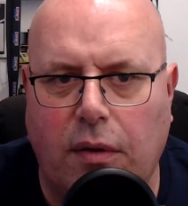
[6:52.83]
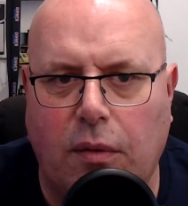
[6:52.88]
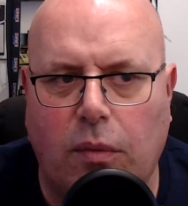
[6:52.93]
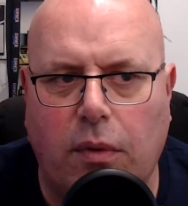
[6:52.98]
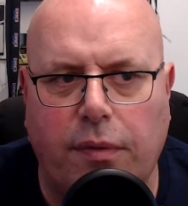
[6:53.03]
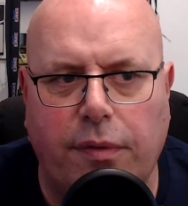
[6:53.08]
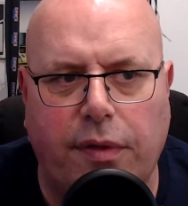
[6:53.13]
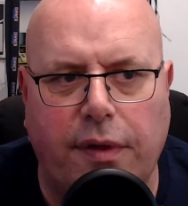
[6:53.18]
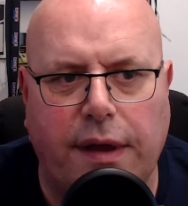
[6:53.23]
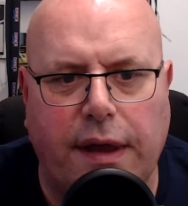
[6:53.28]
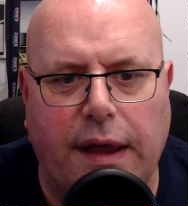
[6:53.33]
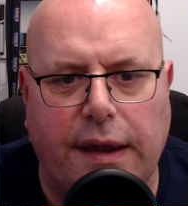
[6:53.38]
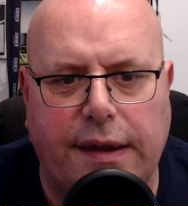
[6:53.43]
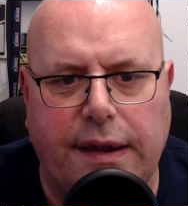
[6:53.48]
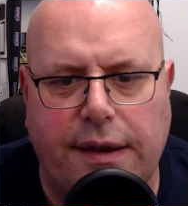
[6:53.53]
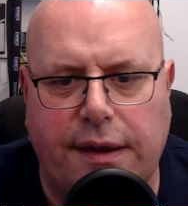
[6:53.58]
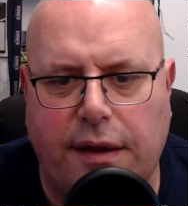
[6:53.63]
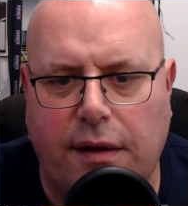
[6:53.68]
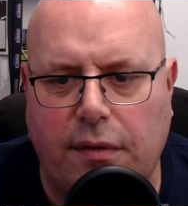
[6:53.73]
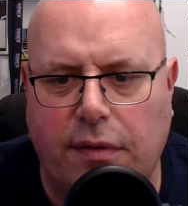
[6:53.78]
One thing I
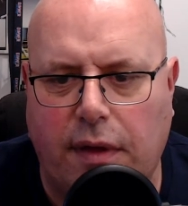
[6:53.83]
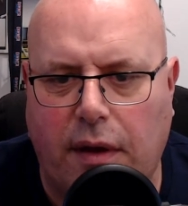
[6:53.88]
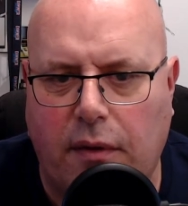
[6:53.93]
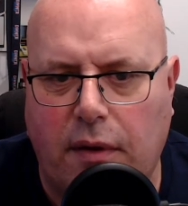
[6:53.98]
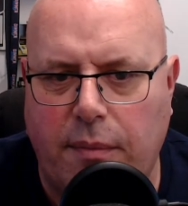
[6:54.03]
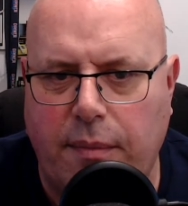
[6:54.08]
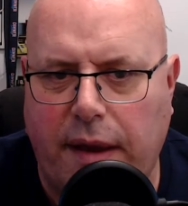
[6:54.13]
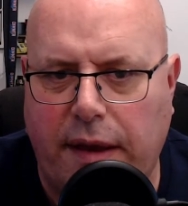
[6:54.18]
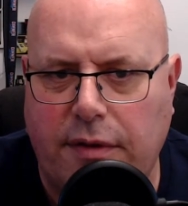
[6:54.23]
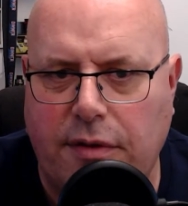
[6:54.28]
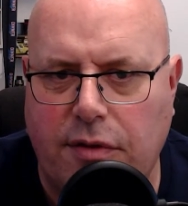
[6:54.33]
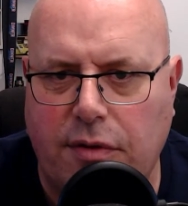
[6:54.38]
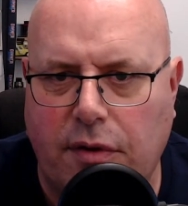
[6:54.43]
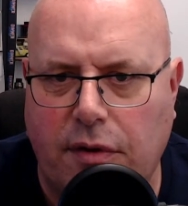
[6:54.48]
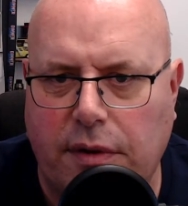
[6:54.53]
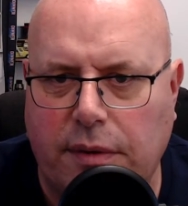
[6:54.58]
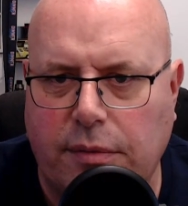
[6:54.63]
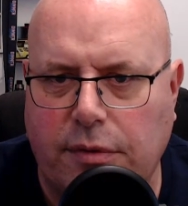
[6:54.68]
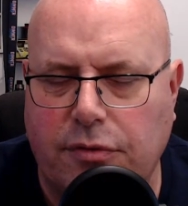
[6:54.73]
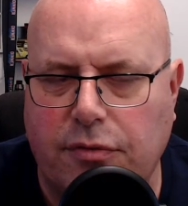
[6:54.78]
did do though, I made
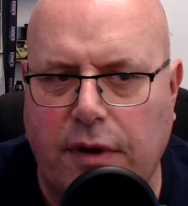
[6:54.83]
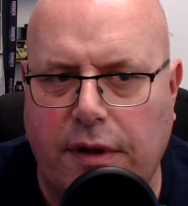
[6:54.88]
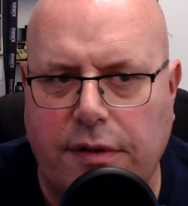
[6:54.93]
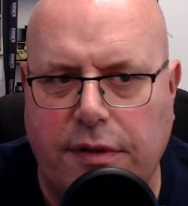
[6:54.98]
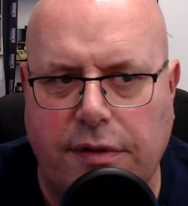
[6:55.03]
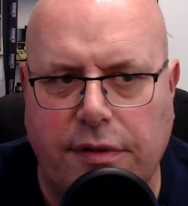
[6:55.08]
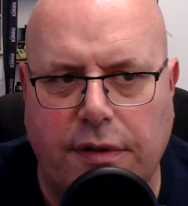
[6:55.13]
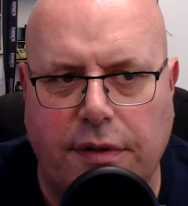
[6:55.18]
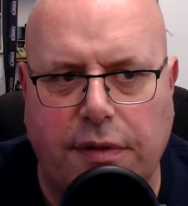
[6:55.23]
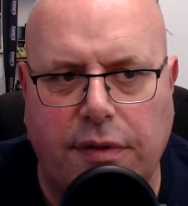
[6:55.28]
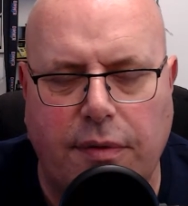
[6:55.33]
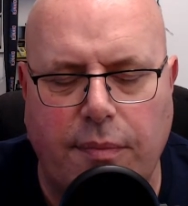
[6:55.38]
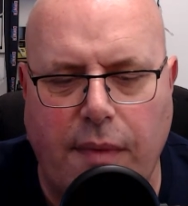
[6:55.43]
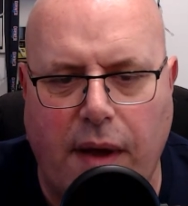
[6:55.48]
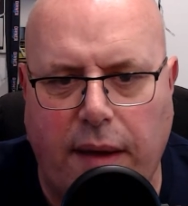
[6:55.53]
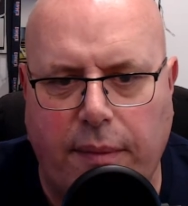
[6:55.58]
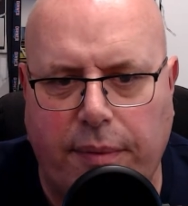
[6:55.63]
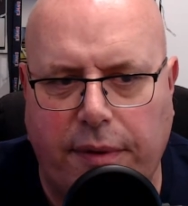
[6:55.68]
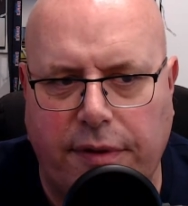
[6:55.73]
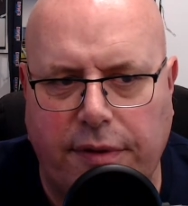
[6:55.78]
sure it was registered to
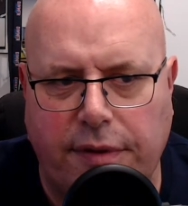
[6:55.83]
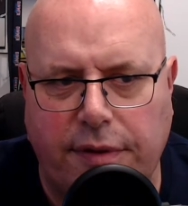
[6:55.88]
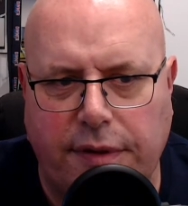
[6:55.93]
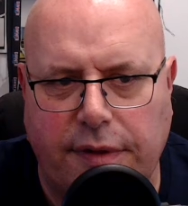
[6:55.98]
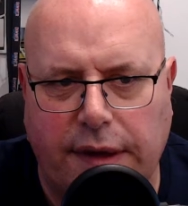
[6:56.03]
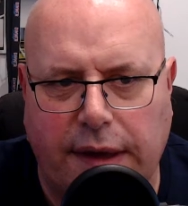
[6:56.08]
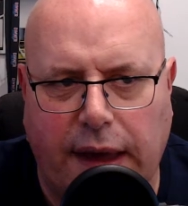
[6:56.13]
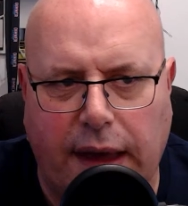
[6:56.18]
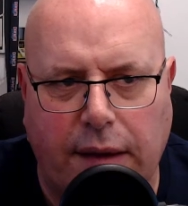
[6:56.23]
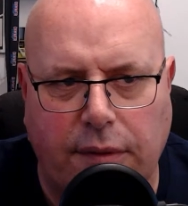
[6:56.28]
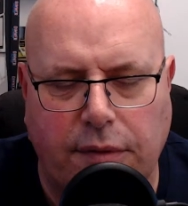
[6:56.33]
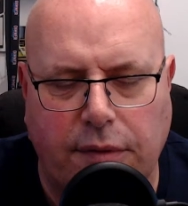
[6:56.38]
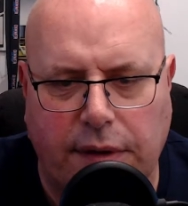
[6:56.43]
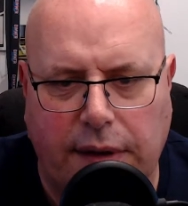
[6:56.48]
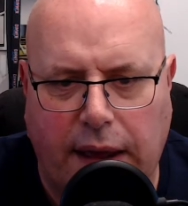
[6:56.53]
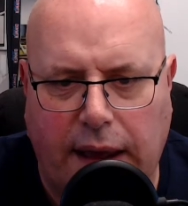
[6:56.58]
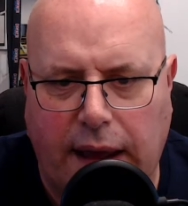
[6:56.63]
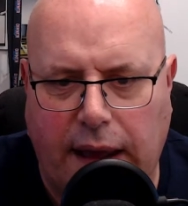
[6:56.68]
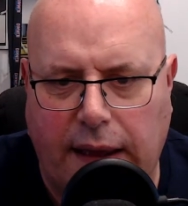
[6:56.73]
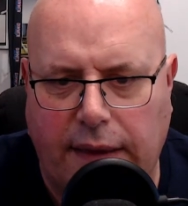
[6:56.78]
my business account
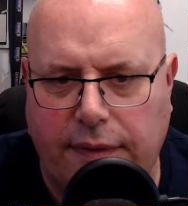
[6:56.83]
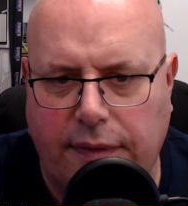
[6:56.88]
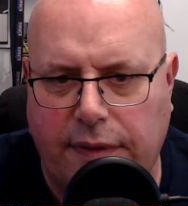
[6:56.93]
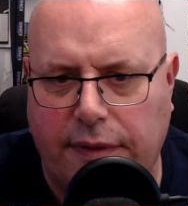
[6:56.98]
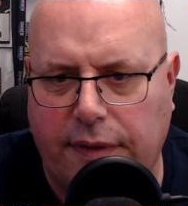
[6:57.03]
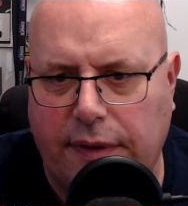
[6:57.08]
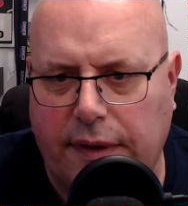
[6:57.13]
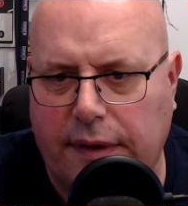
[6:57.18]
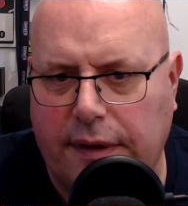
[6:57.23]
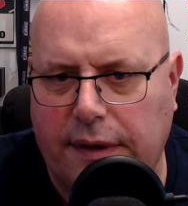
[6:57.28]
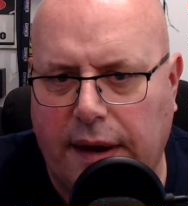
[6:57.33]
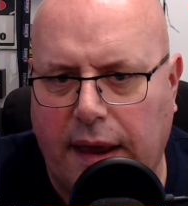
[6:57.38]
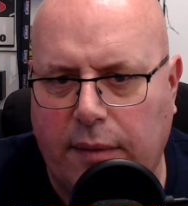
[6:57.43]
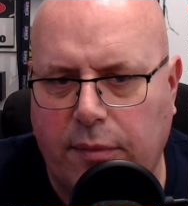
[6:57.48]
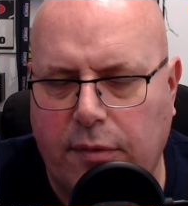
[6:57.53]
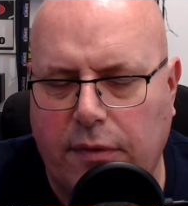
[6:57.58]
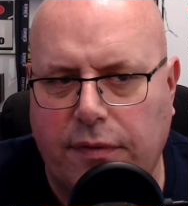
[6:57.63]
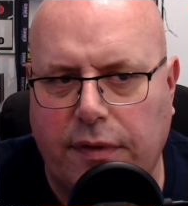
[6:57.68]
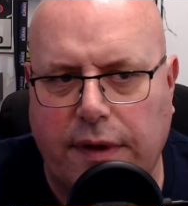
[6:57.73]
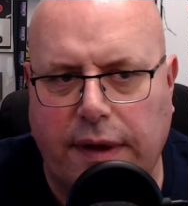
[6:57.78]
and the
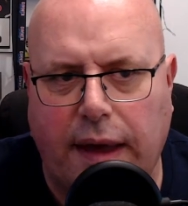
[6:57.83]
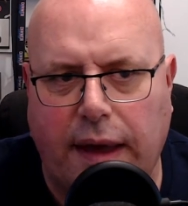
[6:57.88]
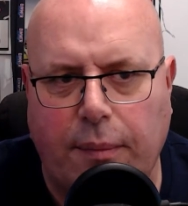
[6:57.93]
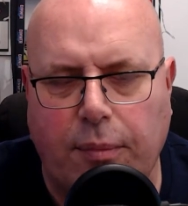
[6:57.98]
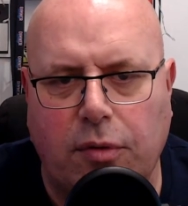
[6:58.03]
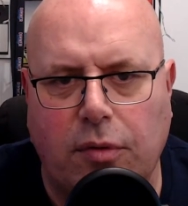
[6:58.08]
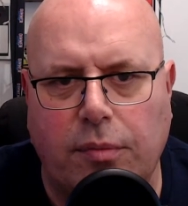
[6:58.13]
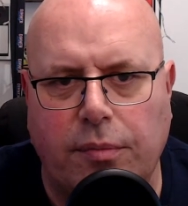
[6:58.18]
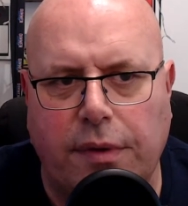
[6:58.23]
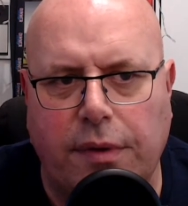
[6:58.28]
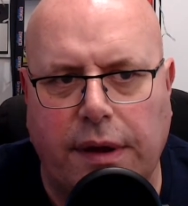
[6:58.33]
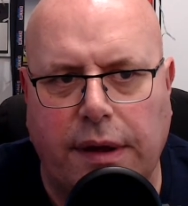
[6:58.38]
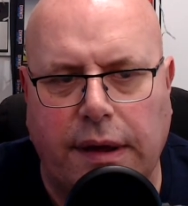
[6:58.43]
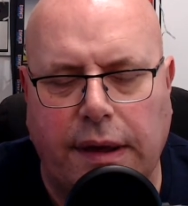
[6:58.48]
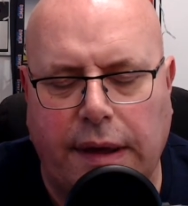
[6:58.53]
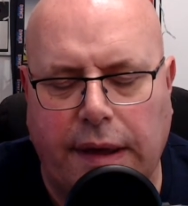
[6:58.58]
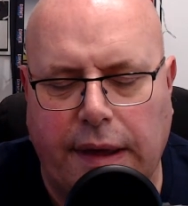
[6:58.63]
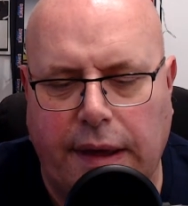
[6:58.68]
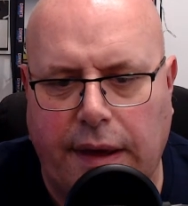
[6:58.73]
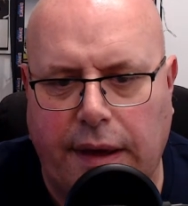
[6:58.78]
name of the cab company
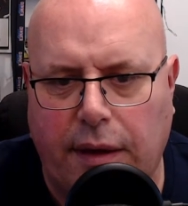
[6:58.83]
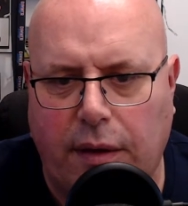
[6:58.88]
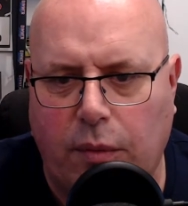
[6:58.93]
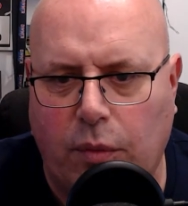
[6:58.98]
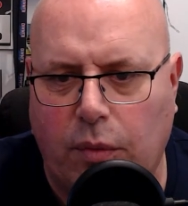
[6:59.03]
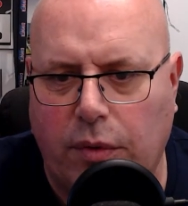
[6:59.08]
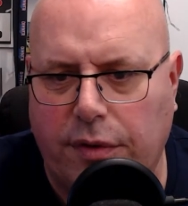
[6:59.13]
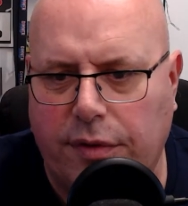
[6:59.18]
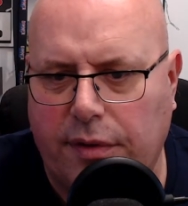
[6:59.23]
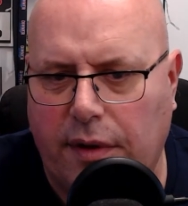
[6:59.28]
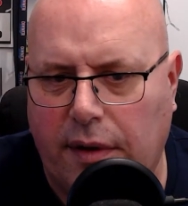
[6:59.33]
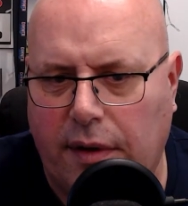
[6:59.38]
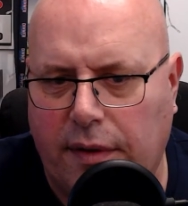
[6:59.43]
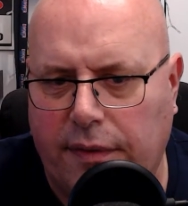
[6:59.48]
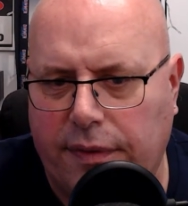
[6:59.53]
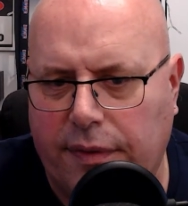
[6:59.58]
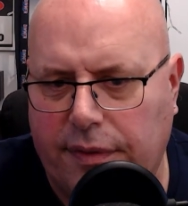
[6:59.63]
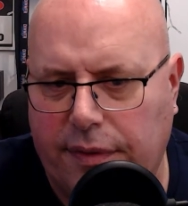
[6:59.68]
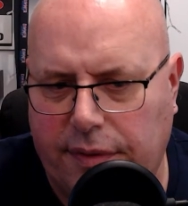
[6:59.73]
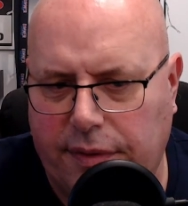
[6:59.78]
was
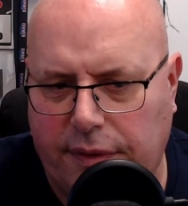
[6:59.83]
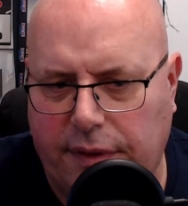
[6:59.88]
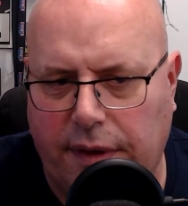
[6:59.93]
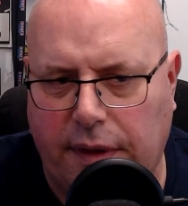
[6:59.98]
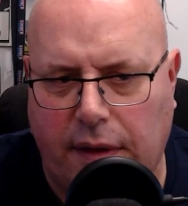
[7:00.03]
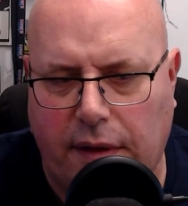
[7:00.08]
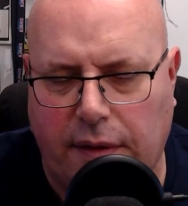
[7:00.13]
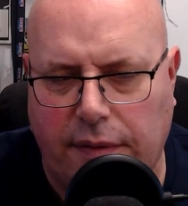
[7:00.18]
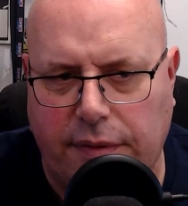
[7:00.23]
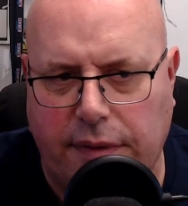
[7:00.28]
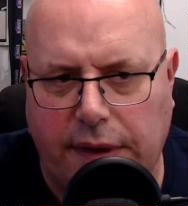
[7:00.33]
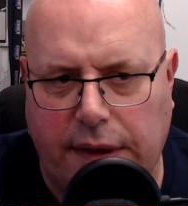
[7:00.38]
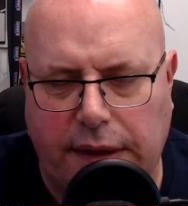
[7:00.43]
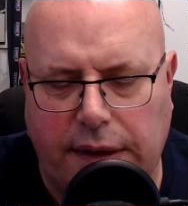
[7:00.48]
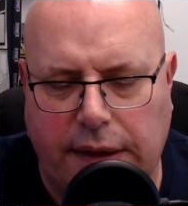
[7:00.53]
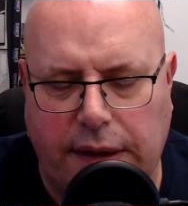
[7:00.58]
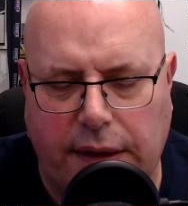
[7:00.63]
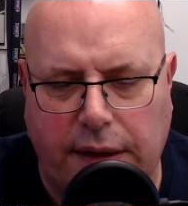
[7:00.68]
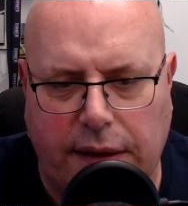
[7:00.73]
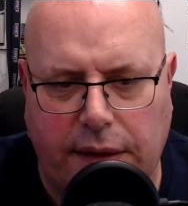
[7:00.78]
on
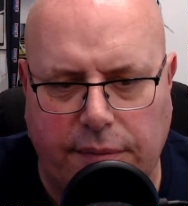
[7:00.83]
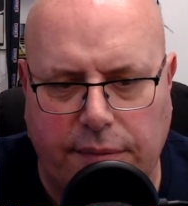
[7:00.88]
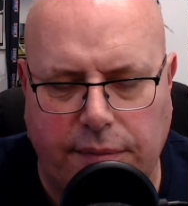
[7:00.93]
the